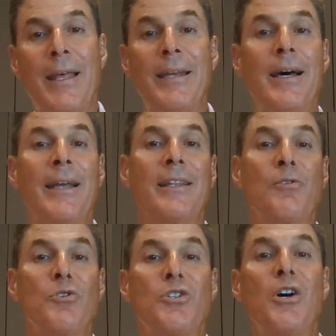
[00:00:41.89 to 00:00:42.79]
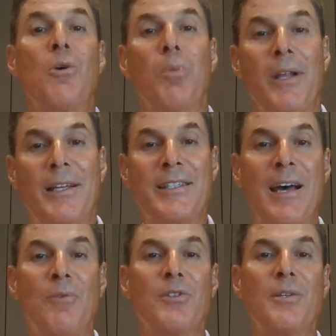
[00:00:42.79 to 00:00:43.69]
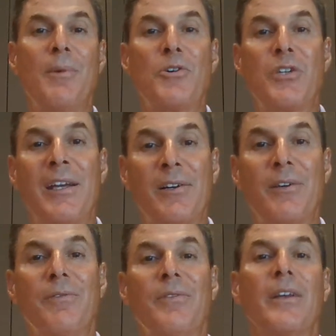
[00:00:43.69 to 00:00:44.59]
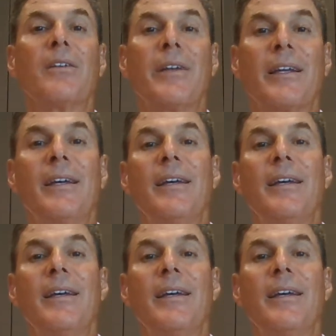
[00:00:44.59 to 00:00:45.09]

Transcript: And that night there was no planes. That was the most eerie feeling.